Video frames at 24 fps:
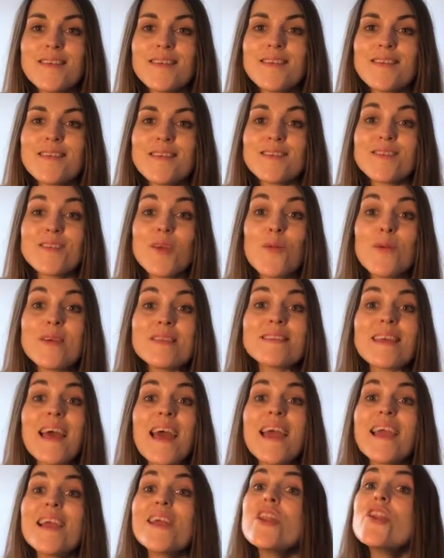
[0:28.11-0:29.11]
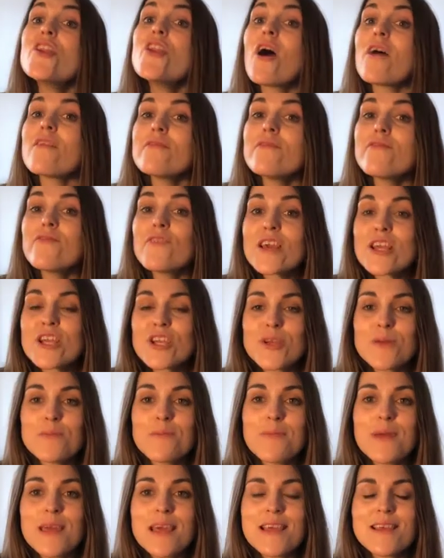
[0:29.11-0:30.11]
So it's a
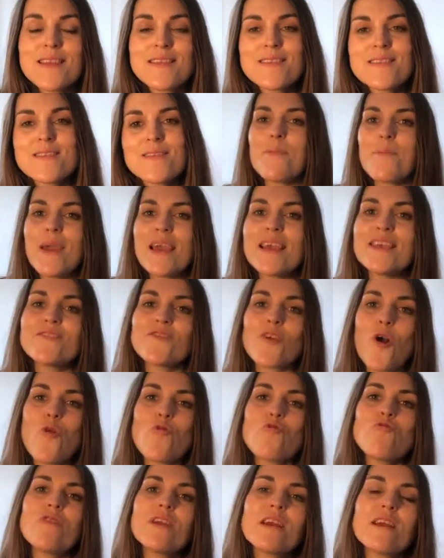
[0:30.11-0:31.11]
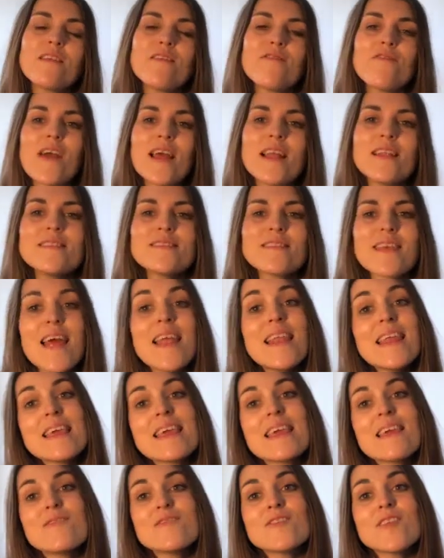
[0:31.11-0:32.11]
non-fiction piece based on real events, and
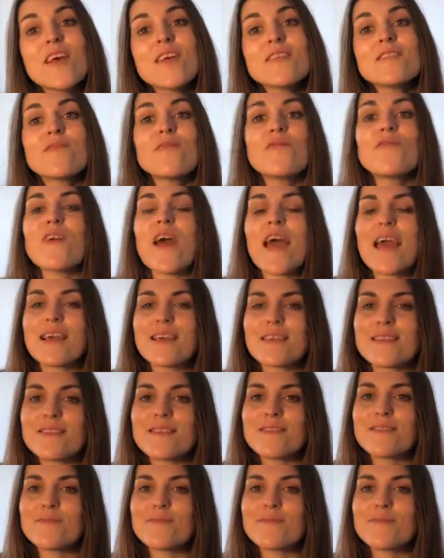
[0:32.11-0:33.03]
it gives us facts.